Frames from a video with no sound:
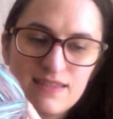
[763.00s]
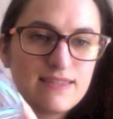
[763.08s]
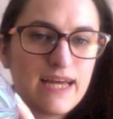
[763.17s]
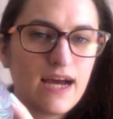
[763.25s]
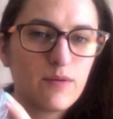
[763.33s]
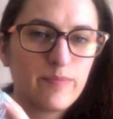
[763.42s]

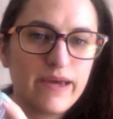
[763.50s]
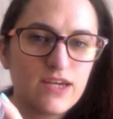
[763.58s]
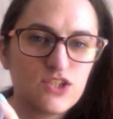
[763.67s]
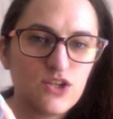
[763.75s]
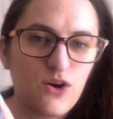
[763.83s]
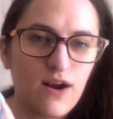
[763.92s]
dark
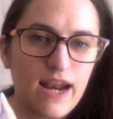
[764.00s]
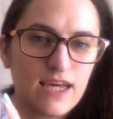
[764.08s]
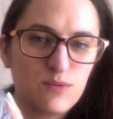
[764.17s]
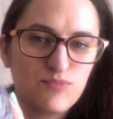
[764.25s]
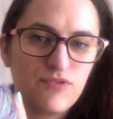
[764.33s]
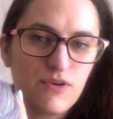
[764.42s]
beige or
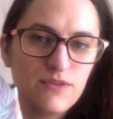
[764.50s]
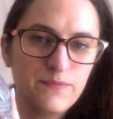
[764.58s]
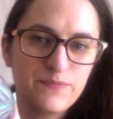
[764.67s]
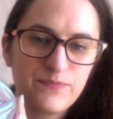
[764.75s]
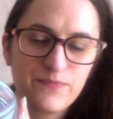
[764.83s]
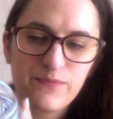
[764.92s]
light brown.
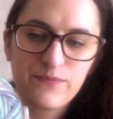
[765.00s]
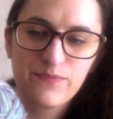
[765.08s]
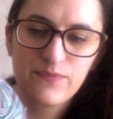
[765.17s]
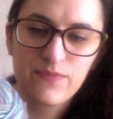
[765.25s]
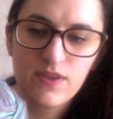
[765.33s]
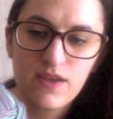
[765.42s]

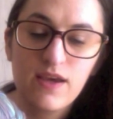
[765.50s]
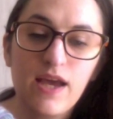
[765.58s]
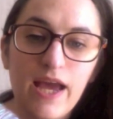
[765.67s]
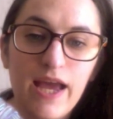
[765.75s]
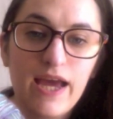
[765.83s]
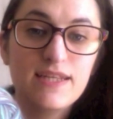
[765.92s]

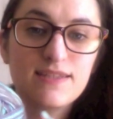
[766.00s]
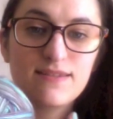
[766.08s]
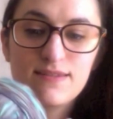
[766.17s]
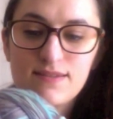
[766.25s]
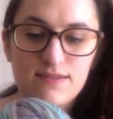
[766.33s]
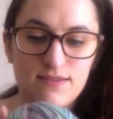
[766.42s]
And
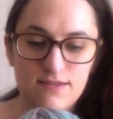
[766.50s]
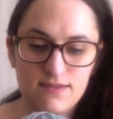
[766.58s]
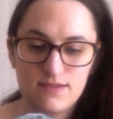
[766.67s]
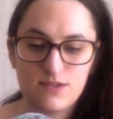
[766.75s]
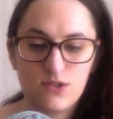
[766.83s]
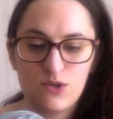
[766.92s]

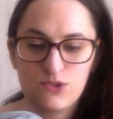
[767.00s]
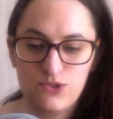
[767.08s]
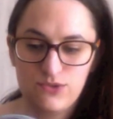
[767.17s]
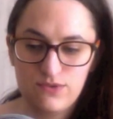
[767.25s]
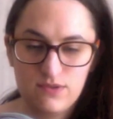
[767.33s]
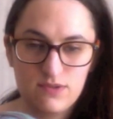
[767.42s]
it's
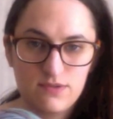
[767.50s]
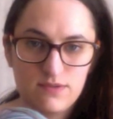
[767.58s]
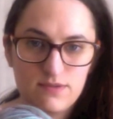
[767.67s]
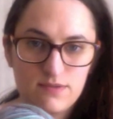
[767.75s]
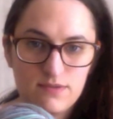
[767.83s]
gorgeous.